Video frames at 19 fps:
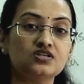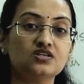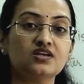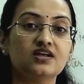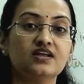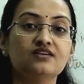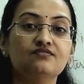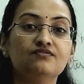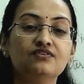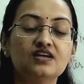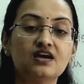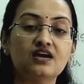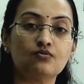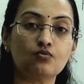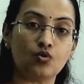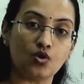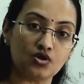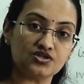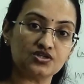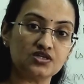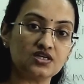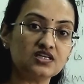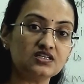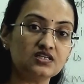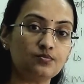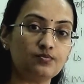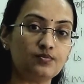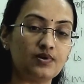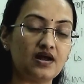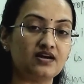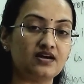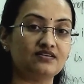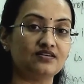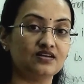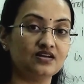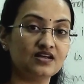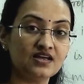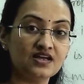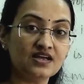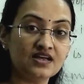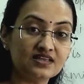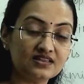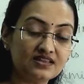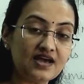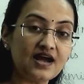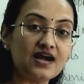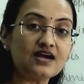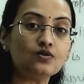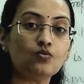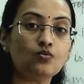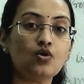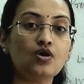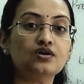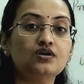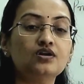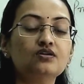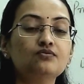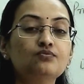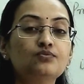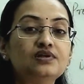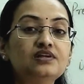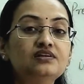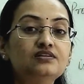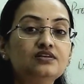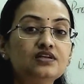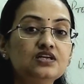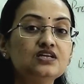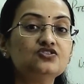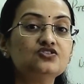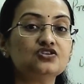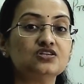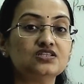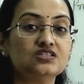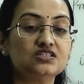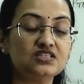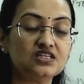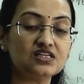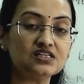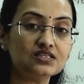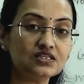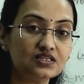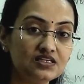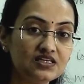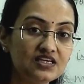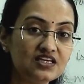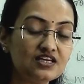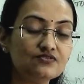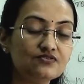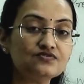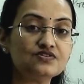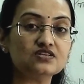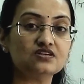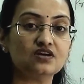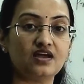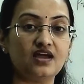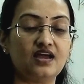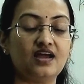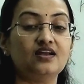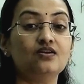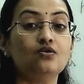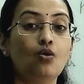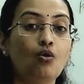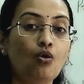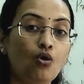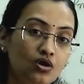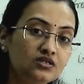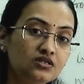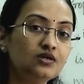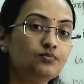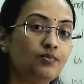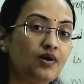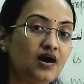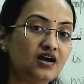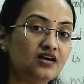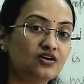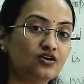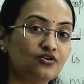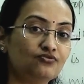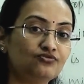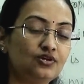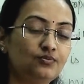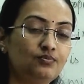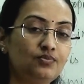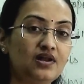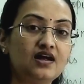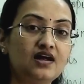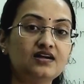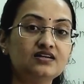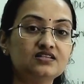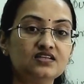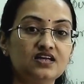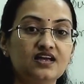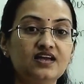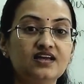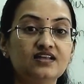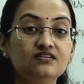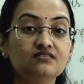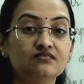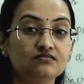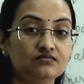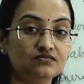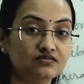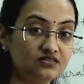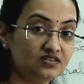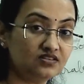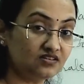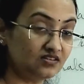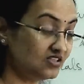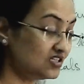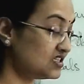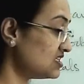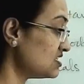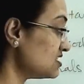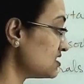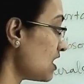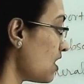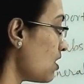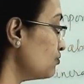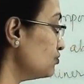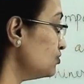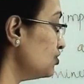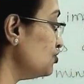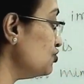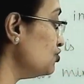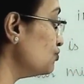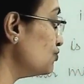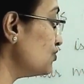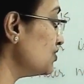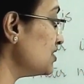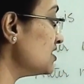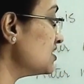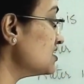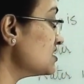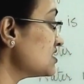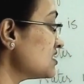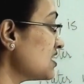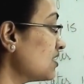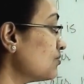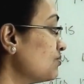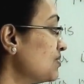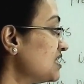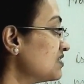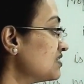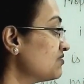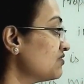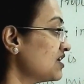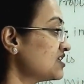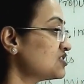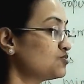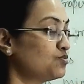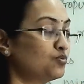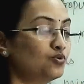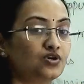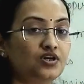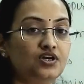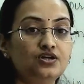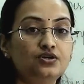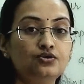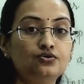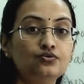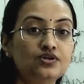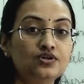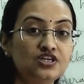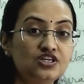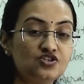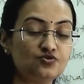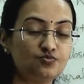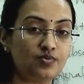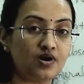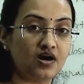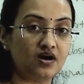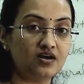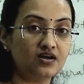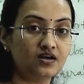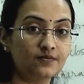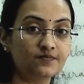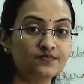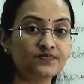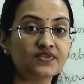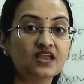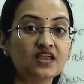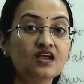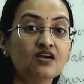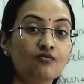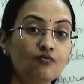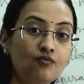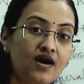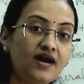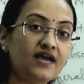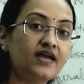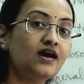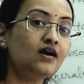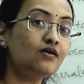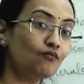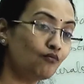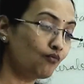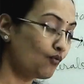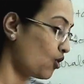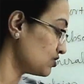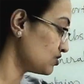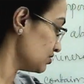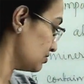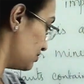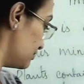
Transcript: and we are watering the plant, that water will reach till the leaves and all the part of the plant, and this is how the nutrients are being transported to each part via water.